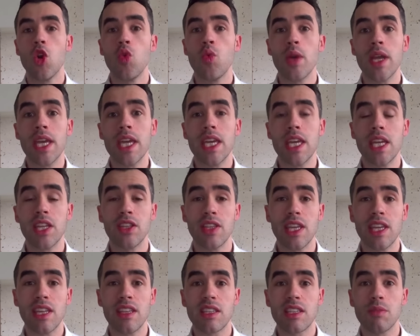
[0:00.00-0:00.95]
we
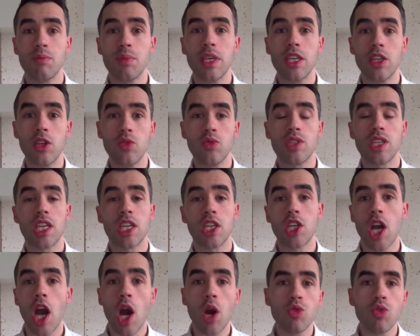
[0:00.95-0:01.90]
need to be using
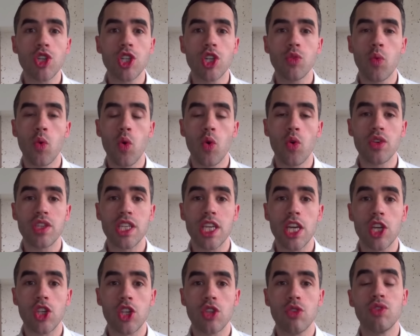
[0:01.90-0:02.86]
culture wars
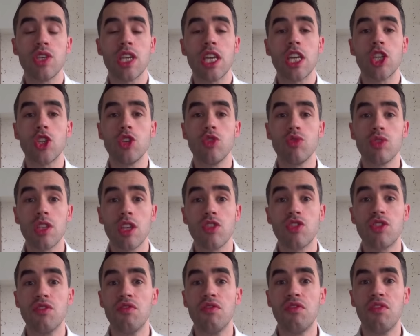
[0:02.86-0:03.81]
issues, issues
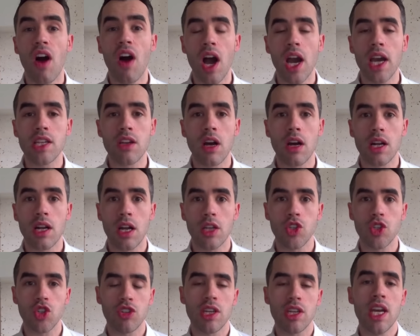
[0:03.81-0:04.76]
that divide our
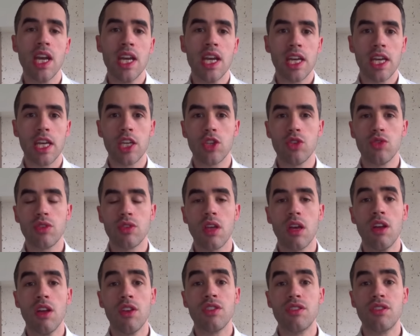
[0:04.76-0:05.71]
country, issues
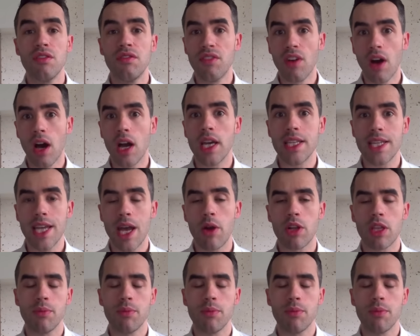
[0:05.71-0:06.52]
that divide our